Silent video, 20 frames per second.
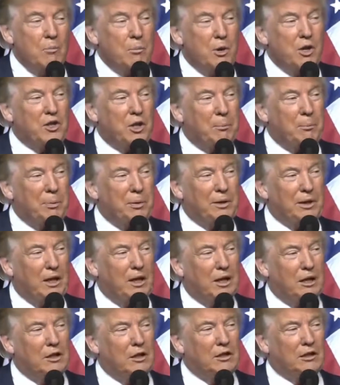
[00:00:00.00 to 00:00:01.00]
but the
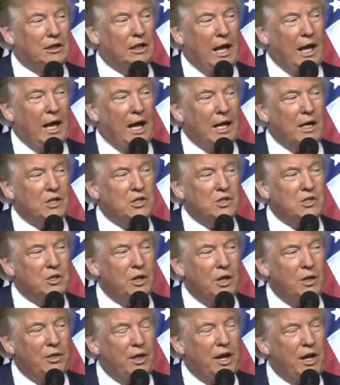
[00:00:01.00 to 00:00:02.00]
political class
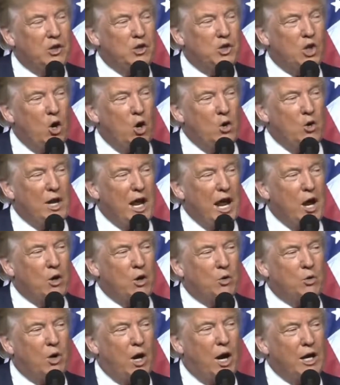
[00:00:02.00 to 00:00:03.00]
that is owned
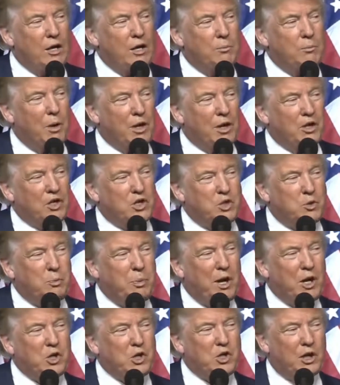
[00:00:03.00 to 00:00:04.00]
outright by the
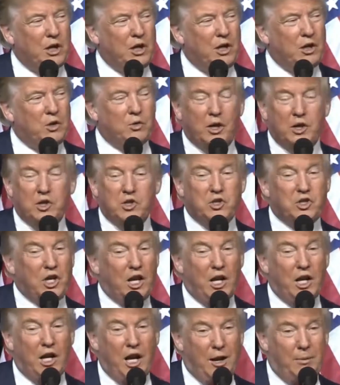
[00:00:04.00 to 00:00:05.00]
special interests
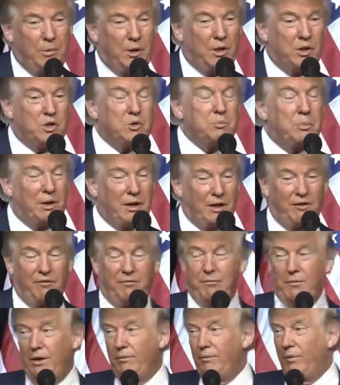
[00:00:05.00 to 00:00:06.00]
and lobbyists, believe
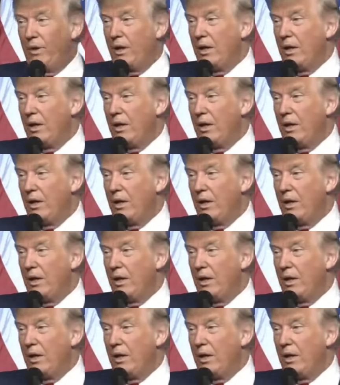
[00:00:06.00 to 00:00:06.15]
me.